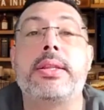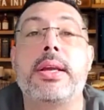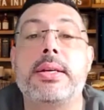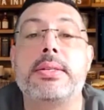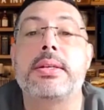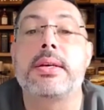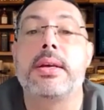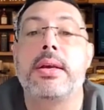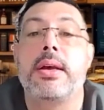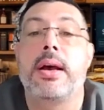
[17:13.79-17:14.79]
It does.
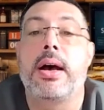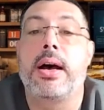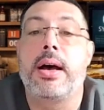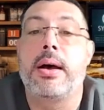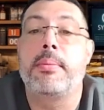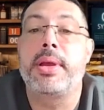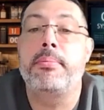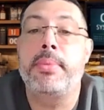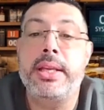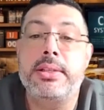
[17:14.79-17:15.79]

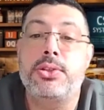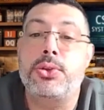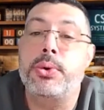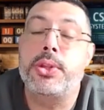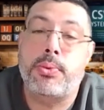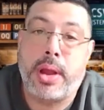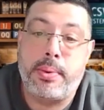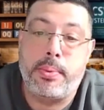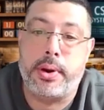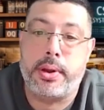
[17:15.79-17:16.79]
It means doing the
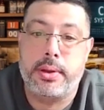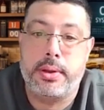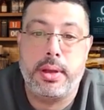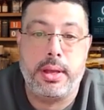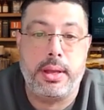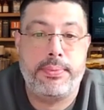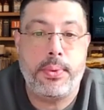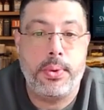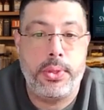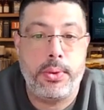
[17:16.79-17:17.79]
right work
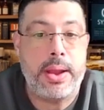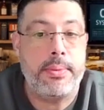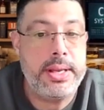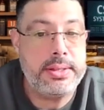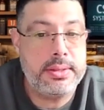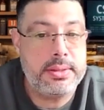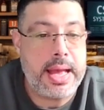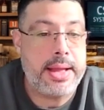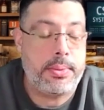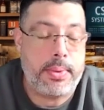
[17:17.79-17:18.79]
for the right reasons
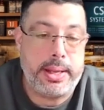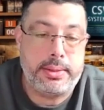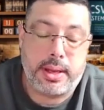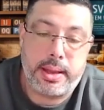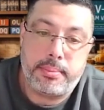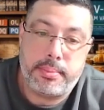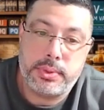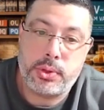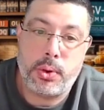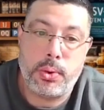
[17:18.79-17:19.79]
at the right time.
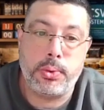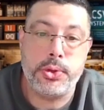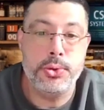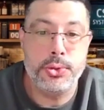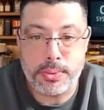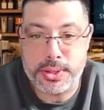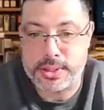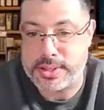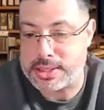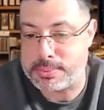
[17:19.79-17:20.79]
So use your
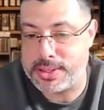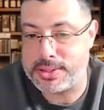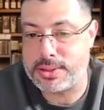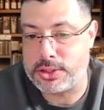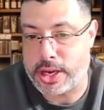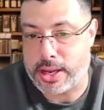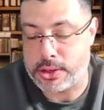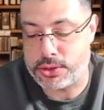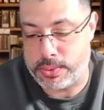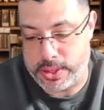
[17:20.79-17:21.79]
risk assessments. Check
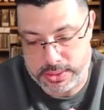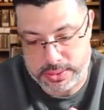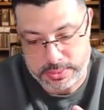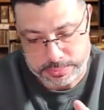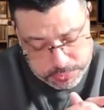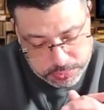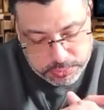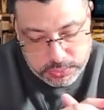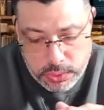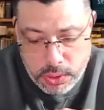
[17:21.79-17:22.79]
out your risks.
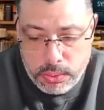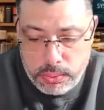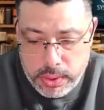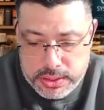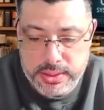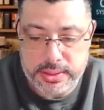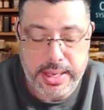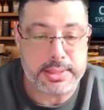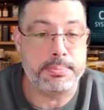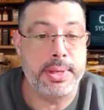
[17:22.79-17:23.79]
Risk
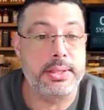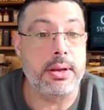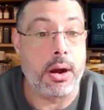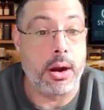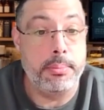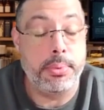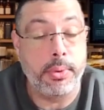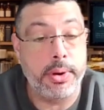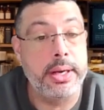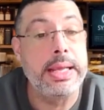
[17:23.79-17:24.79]
assessments are
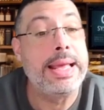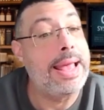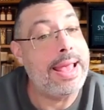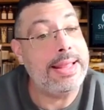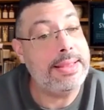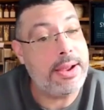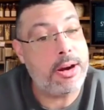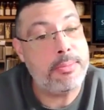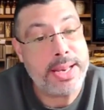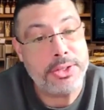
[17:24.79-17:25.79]
important and they
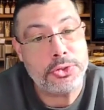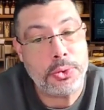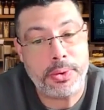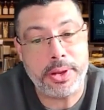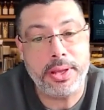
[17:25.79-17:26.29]
are mandatory.